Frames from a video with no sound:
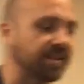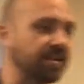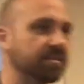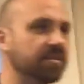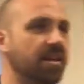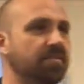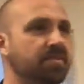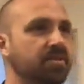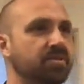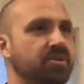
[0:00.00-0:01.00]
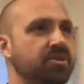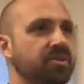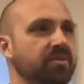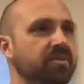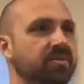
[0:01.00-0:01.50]
I love those
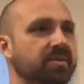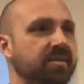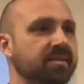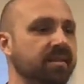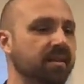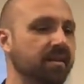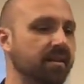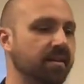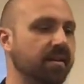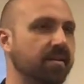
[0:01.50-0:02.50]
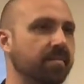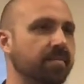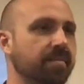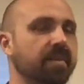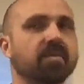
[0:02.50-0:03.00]
shoes.
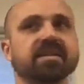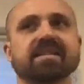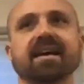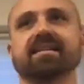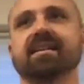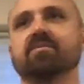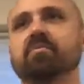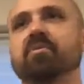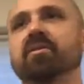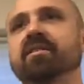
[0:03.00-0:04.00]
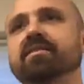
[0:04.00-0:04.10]
What is that? Is that rapport?